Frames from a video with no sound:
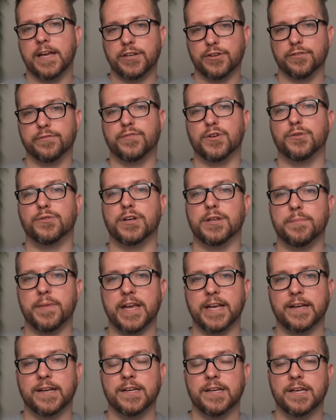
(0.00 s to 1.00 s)
And your vote could
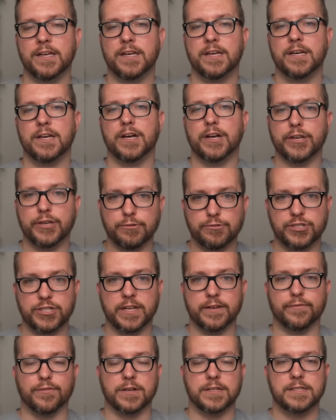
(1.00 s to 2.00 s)
make a huge
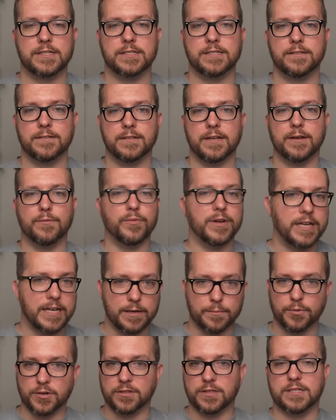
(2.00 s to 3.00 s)
difference. And we need
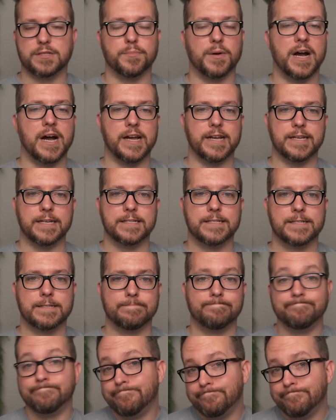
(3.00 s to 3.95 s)
to put this behind us.